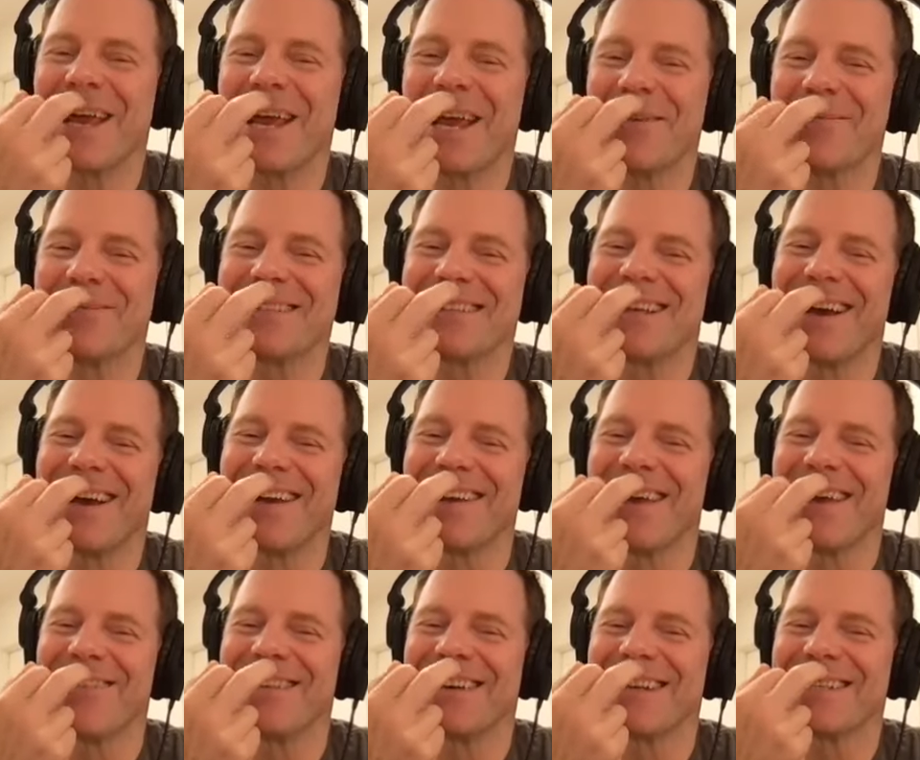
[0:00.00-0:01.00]
games. Right. I
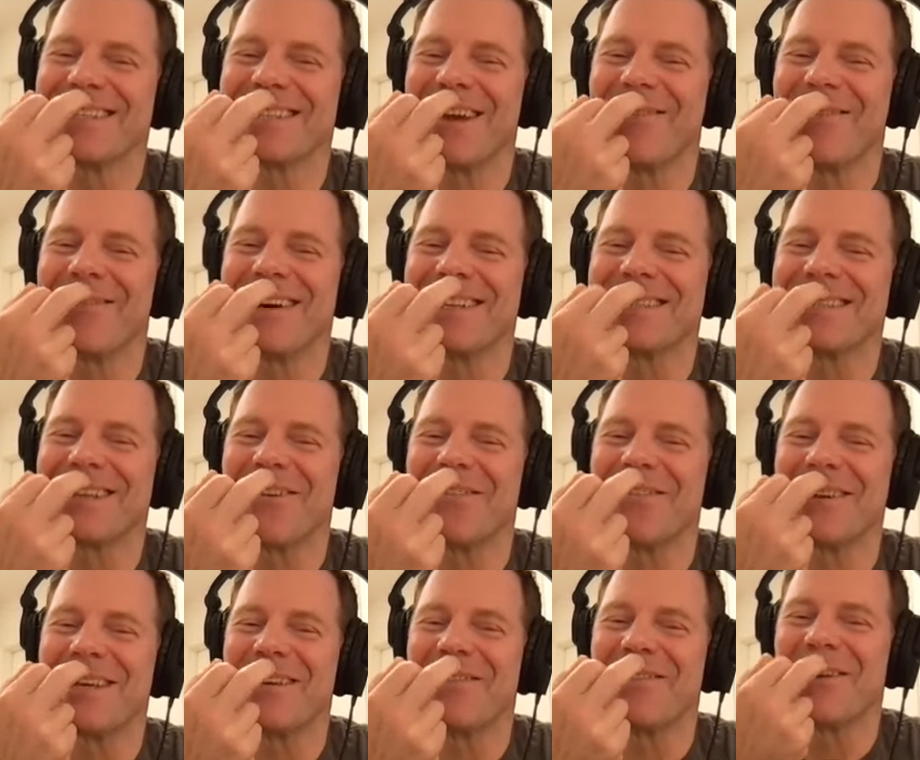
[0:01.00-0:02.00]
love and accept myself,
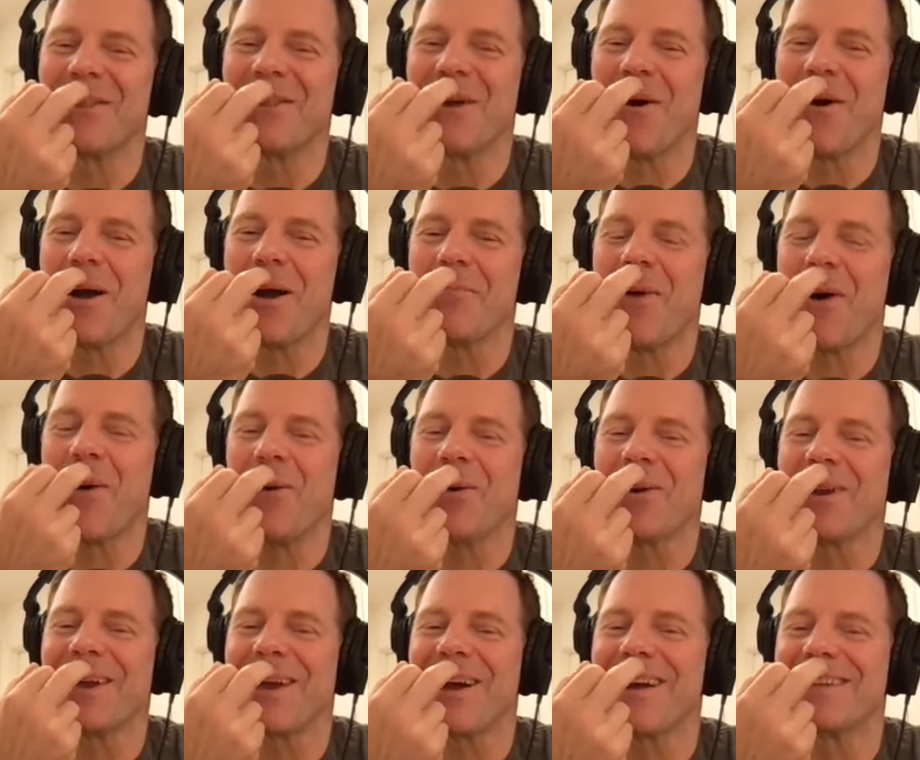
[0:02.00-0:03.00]
even though I'm
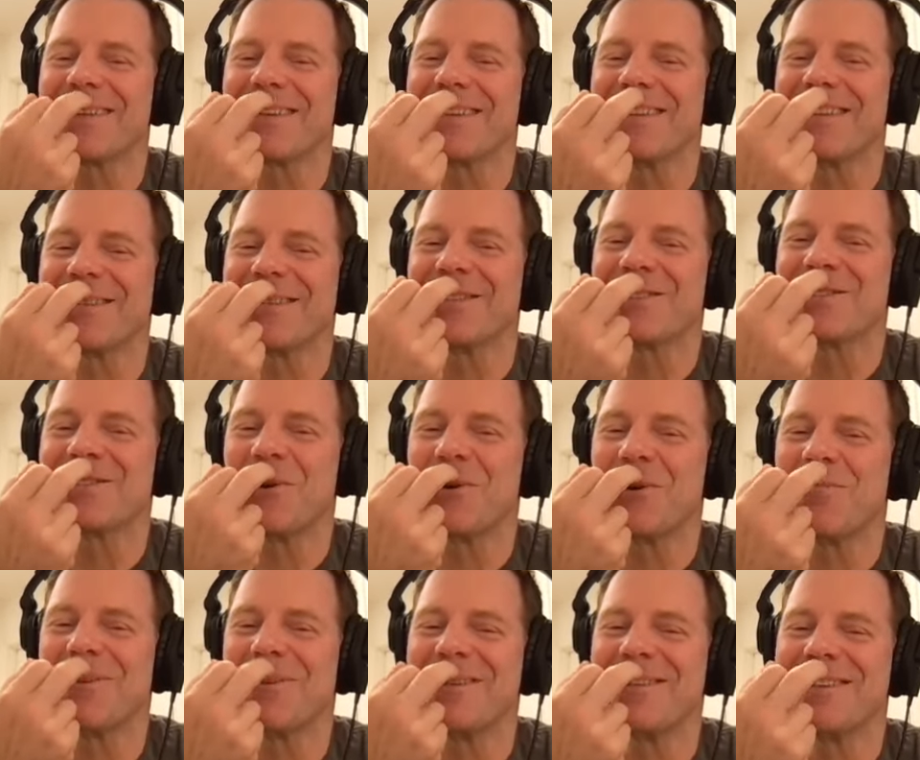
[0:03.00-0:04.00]
holding on to this
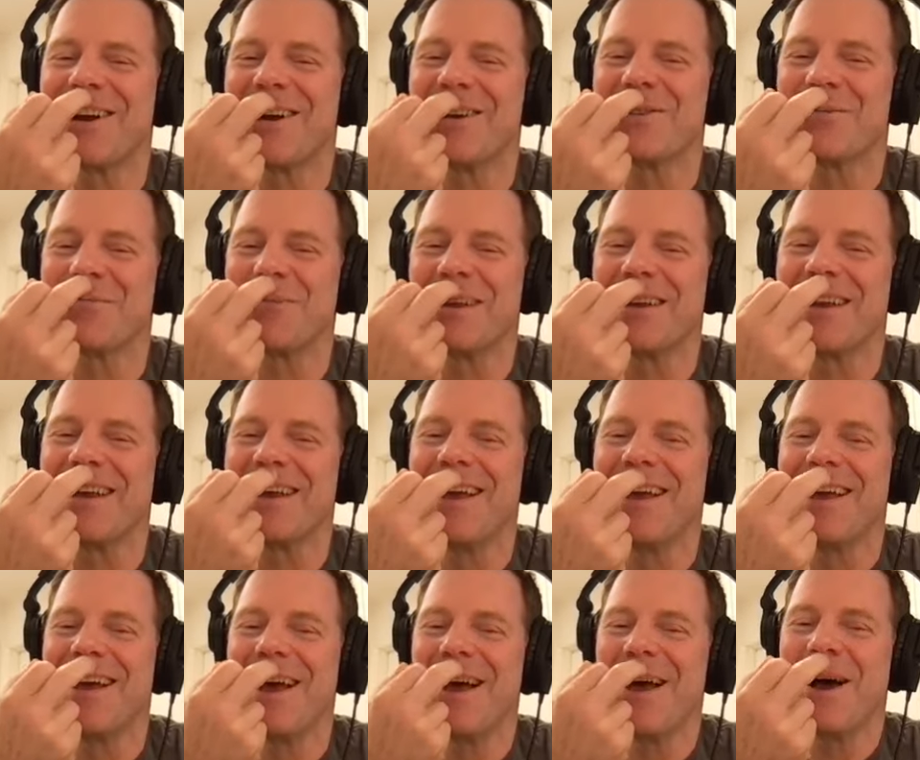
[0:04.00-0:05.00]
stupid judgment
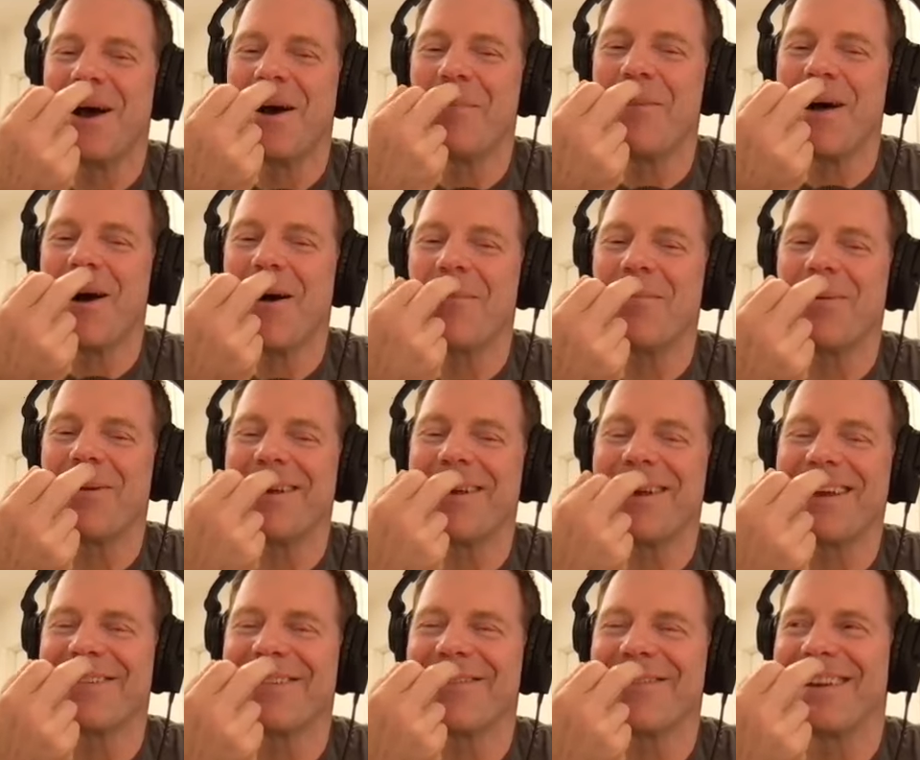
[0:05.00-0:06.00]
about
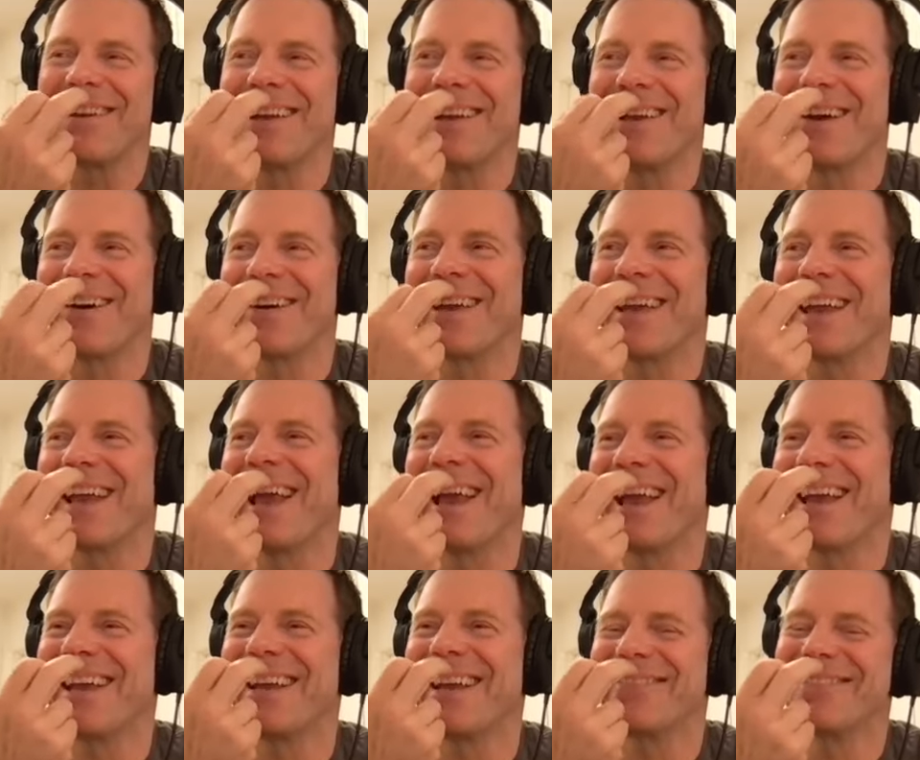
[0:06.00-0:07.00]
playing video
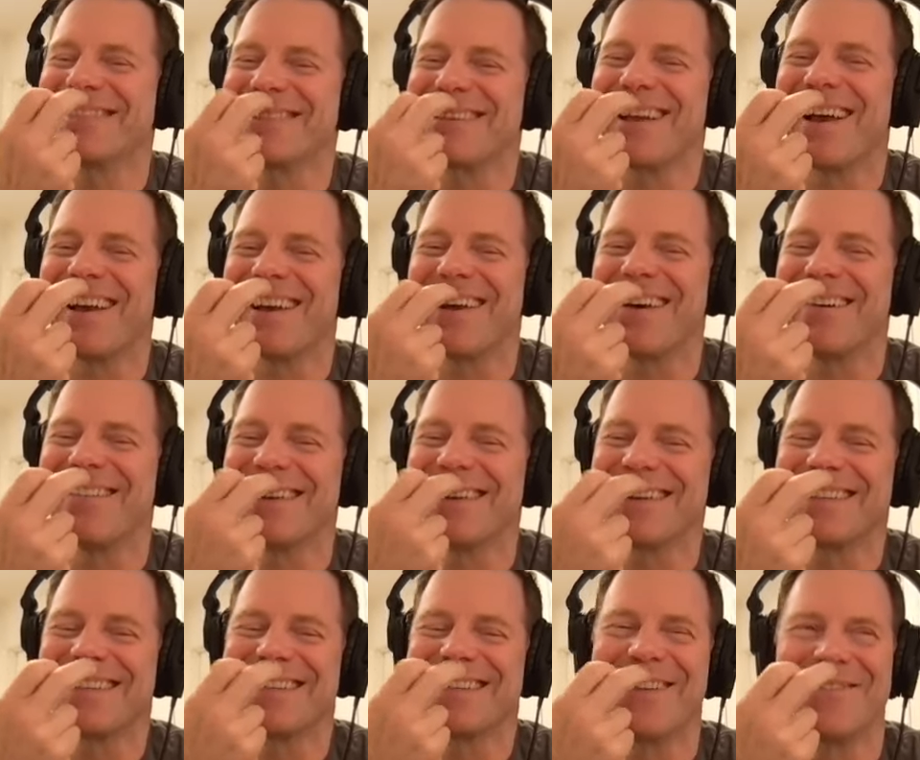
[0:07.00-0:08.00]
games. I love and
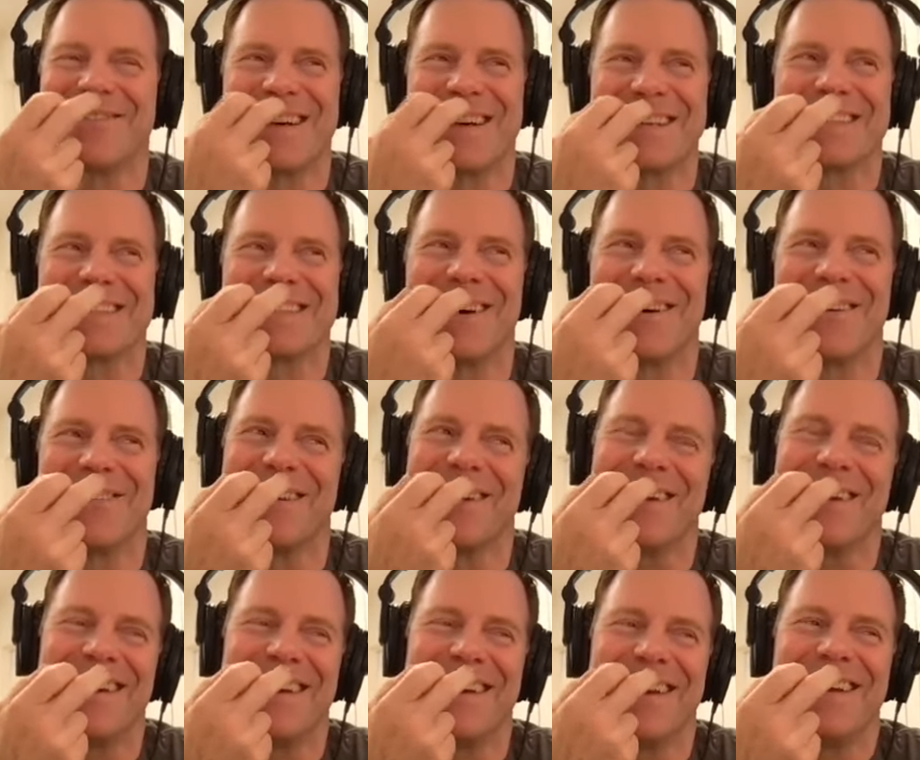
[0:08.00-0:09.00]
accept myself,
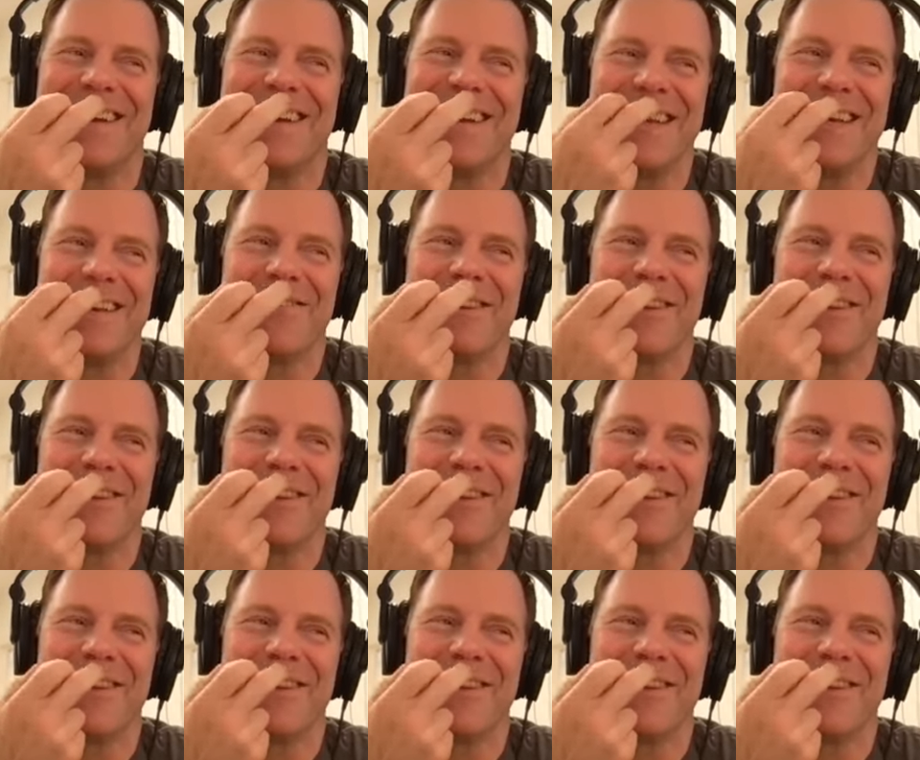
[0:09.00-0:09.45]
even I